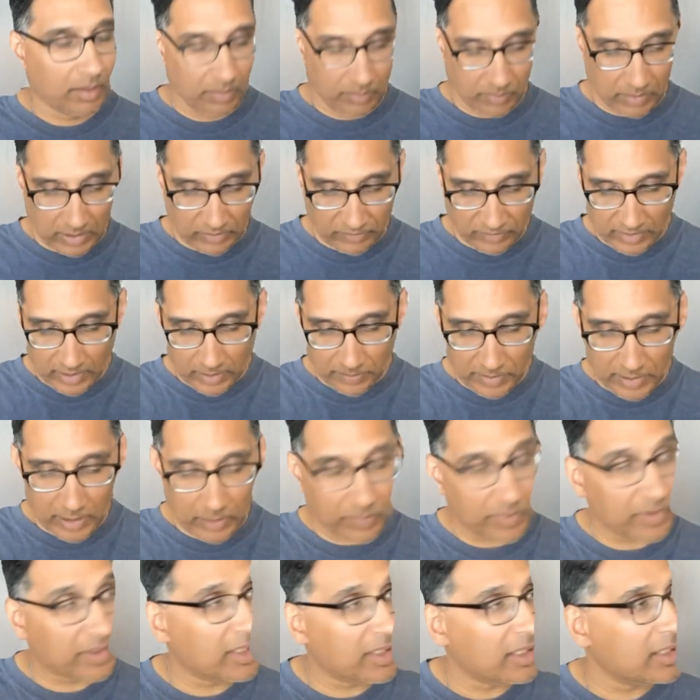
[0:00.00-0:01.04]
I forgot
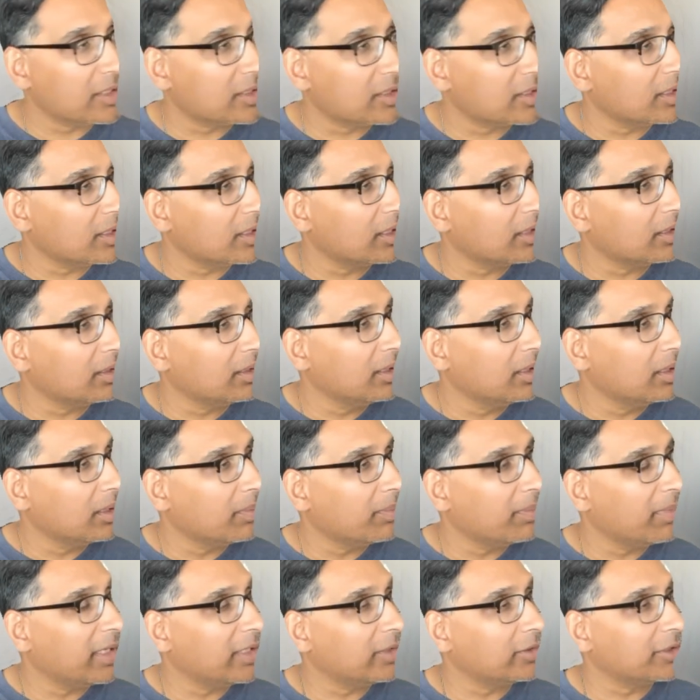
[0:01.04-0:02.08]
Palpatine's
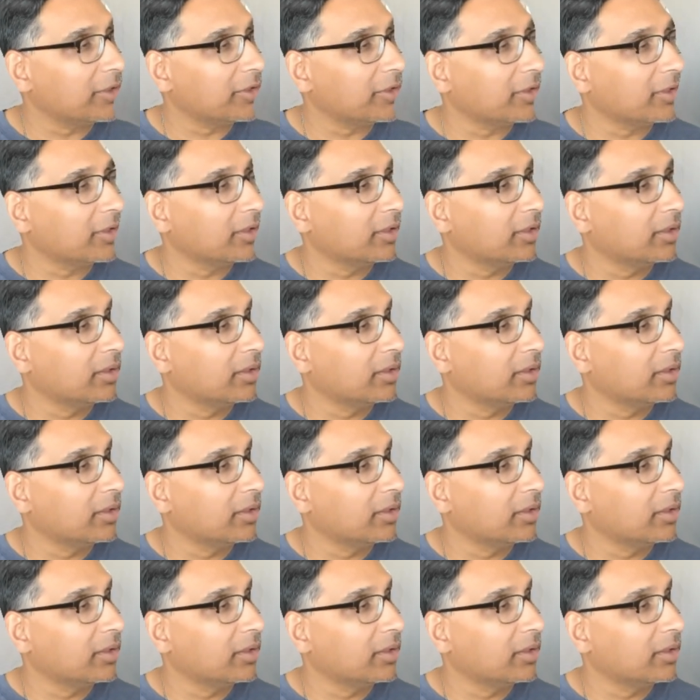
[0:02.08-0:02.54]
master.